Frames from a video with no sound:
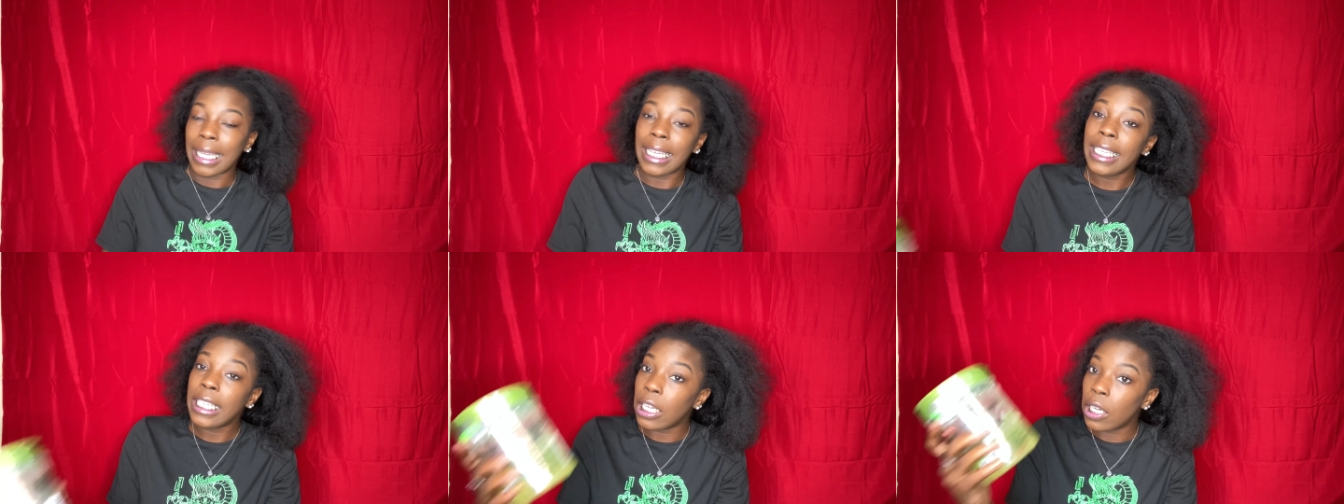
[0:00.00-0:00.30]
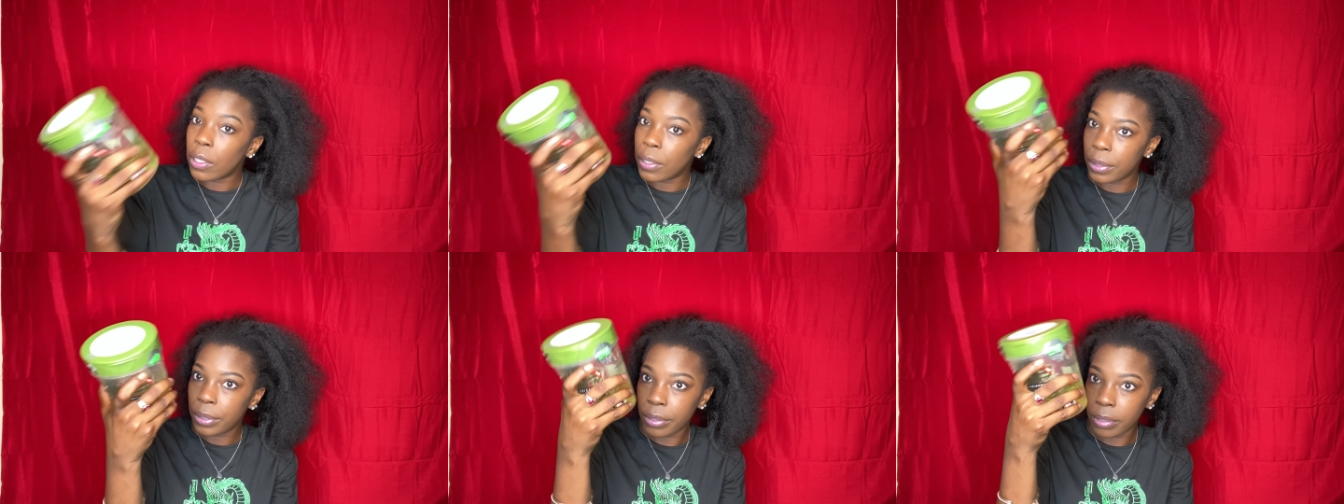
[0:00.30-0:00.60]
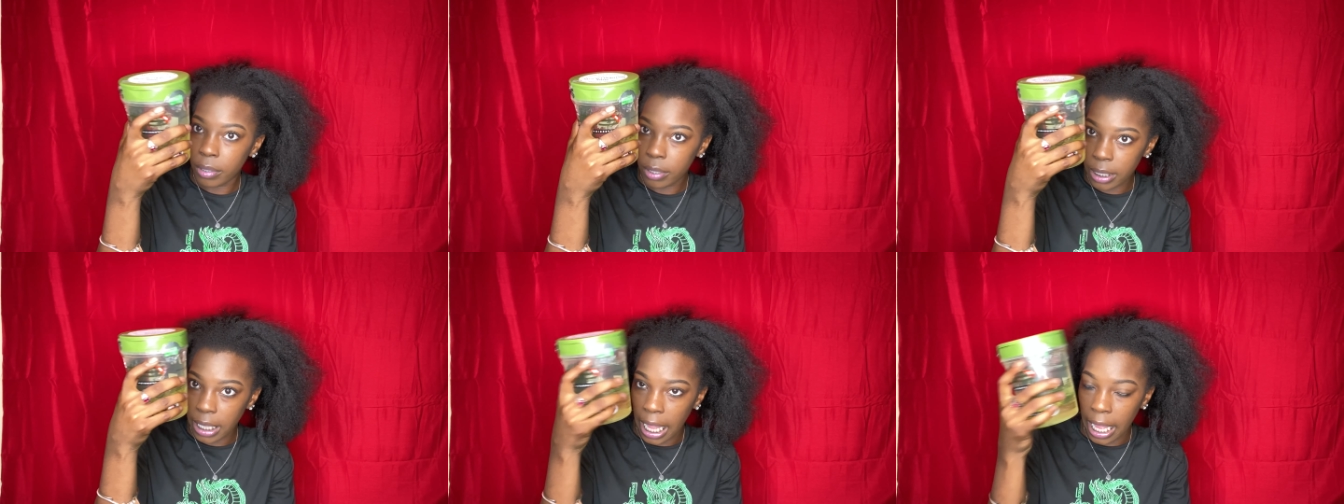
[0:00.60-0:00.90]
Eco
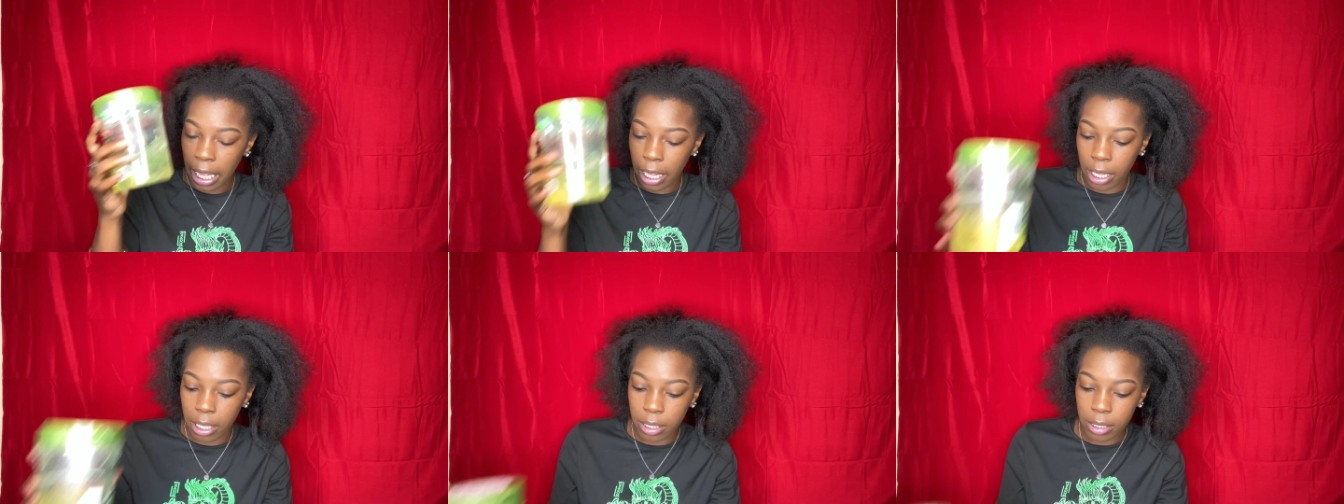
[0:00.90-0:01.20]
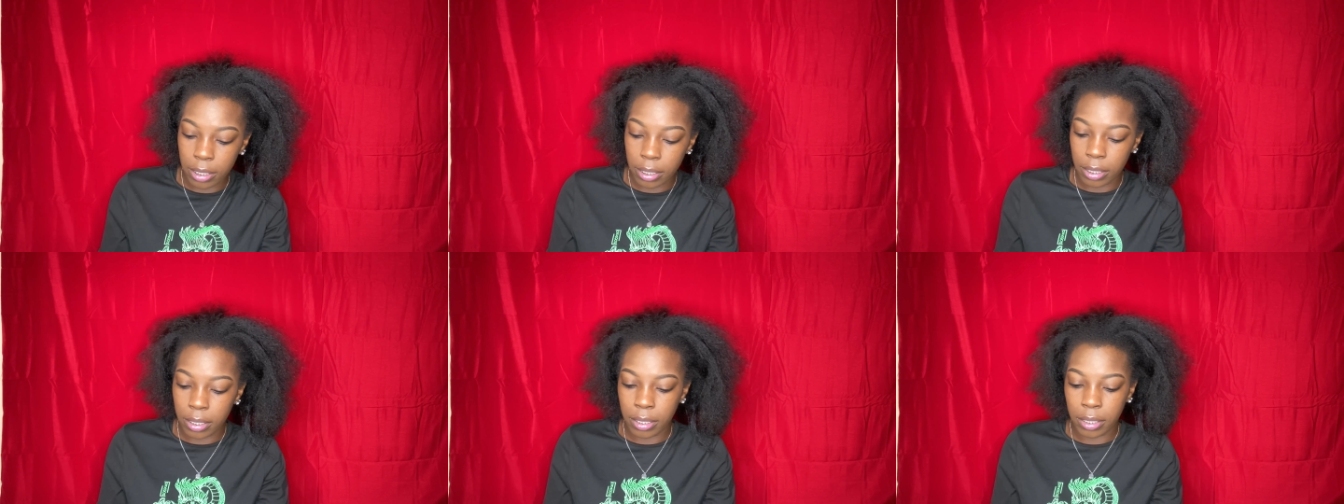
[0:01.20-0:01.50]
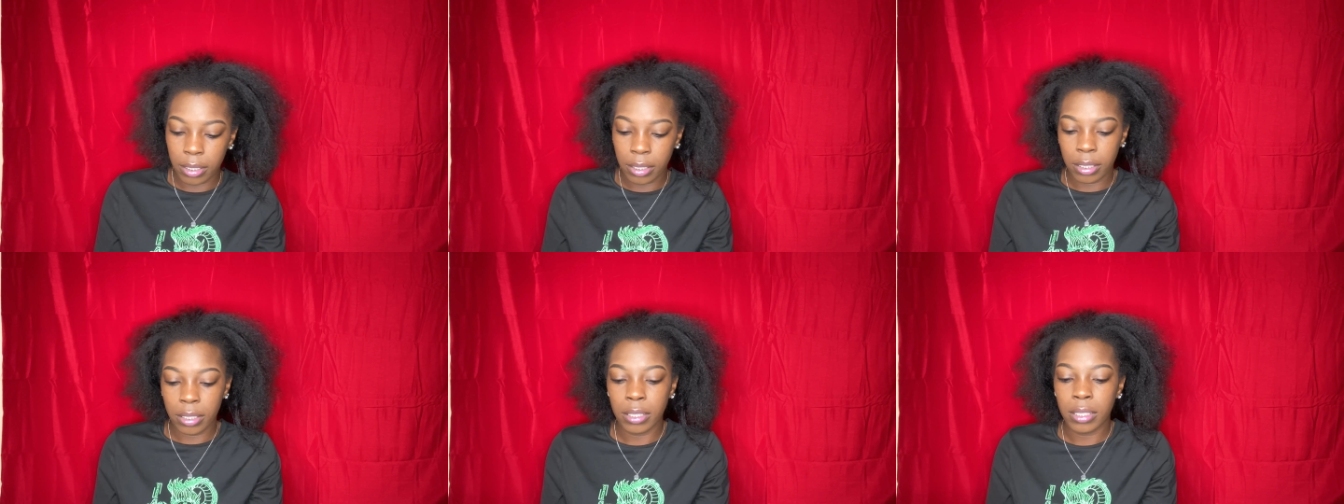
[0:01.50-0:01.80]
Style
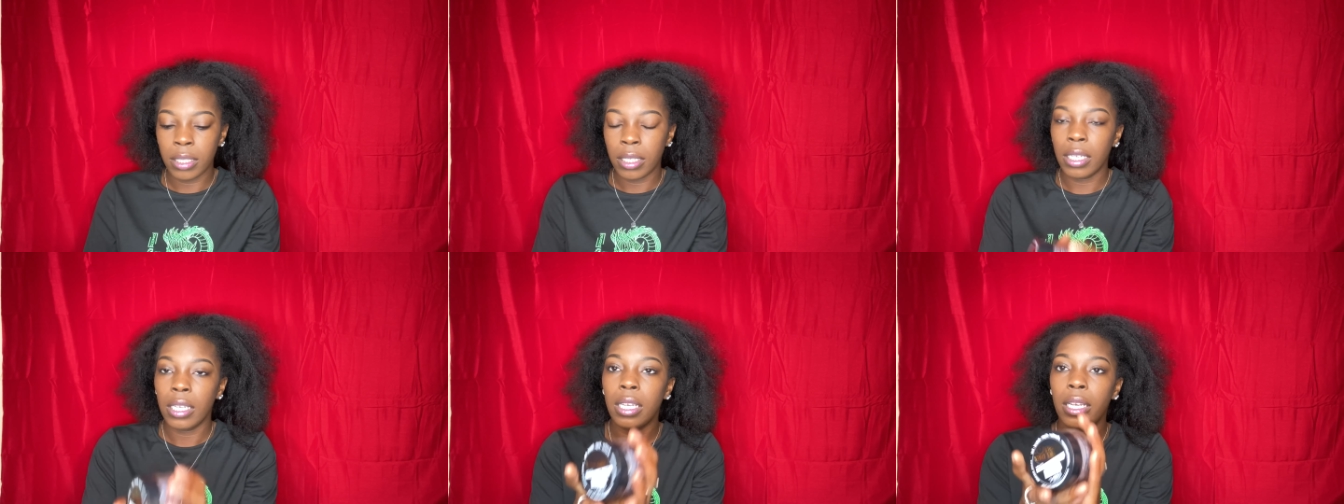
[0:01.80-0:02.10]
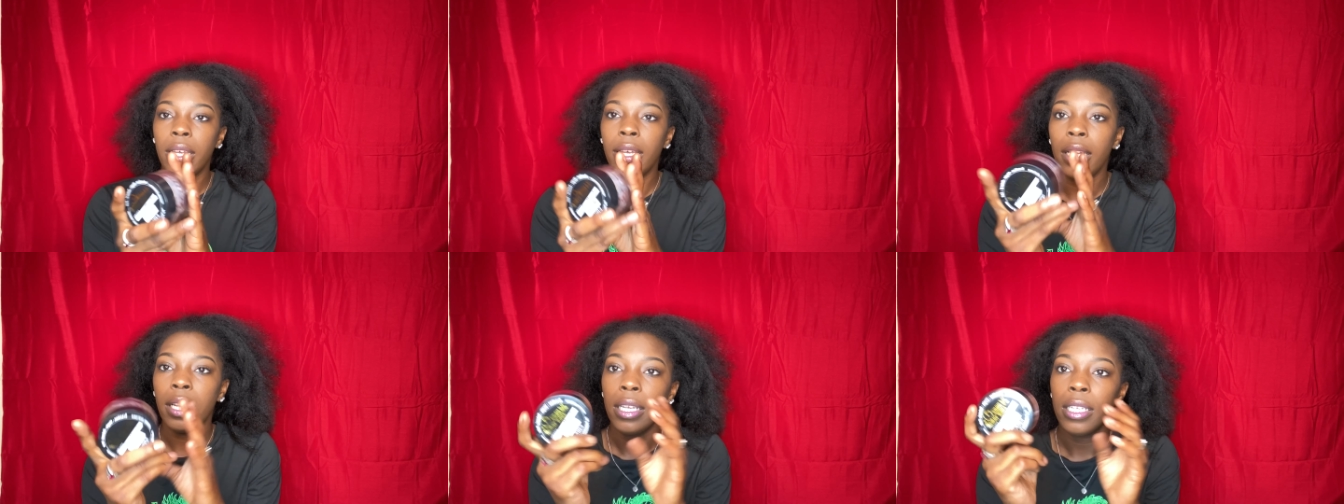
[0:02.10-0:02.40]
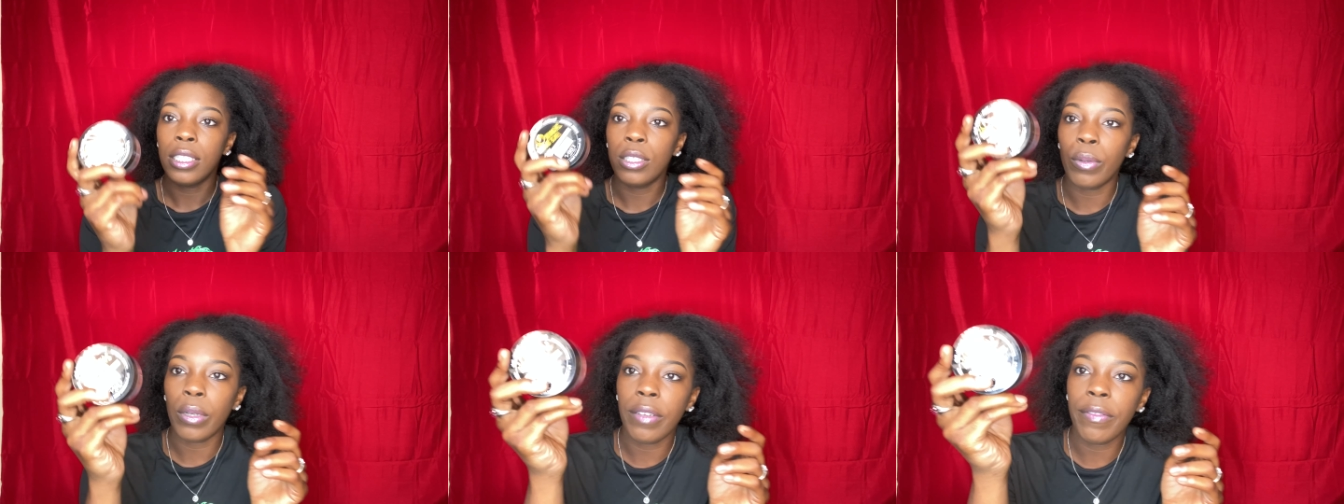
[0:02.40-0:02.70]

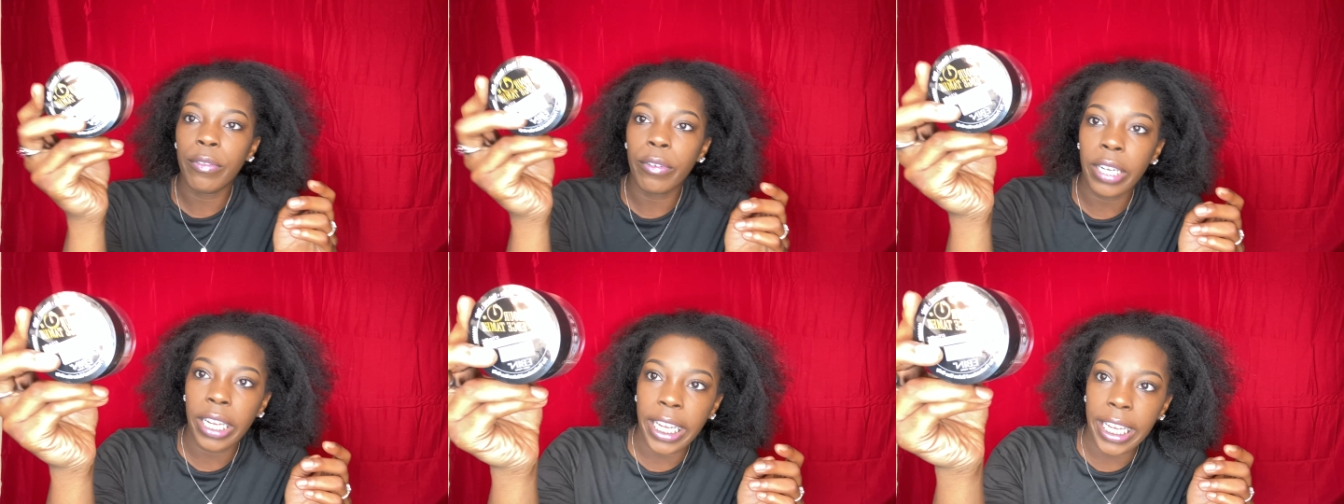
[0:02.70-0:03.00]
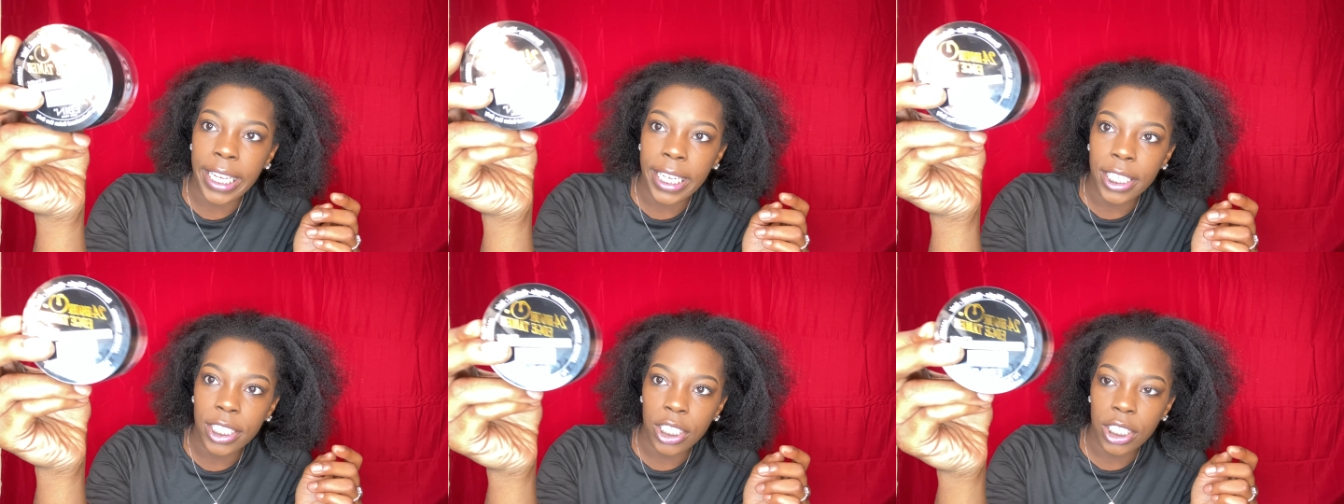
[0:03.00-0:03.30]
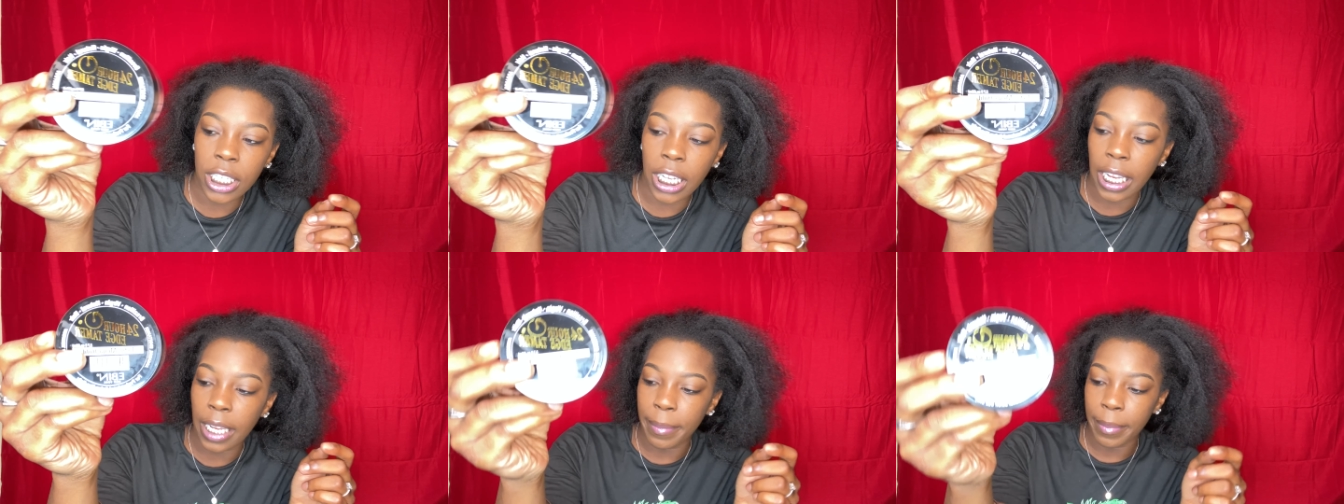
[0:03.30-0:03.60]
twenty-four edge
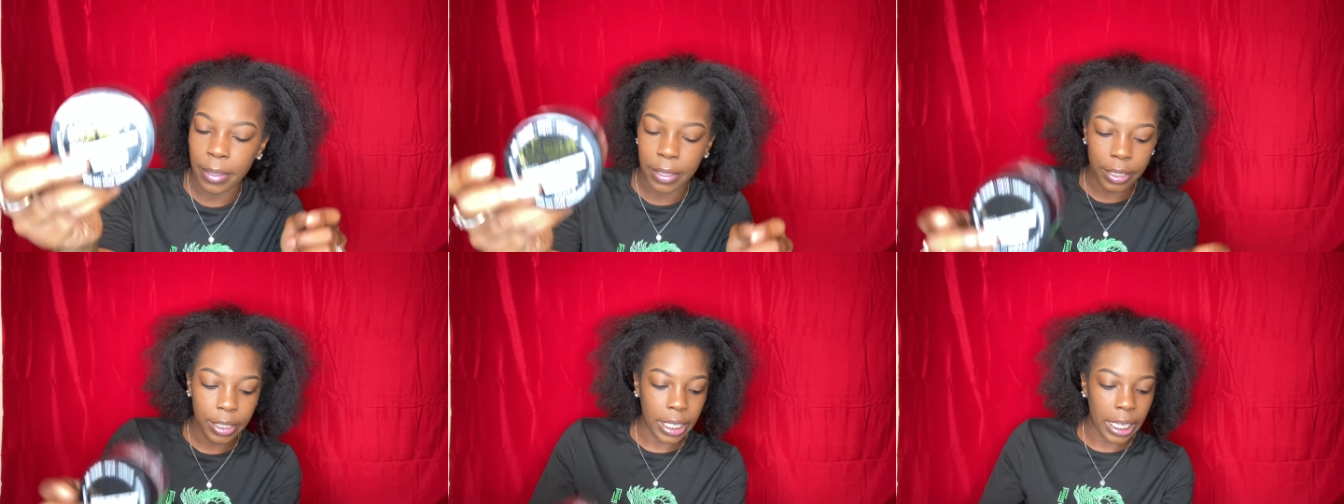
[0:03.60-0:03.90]
tamer,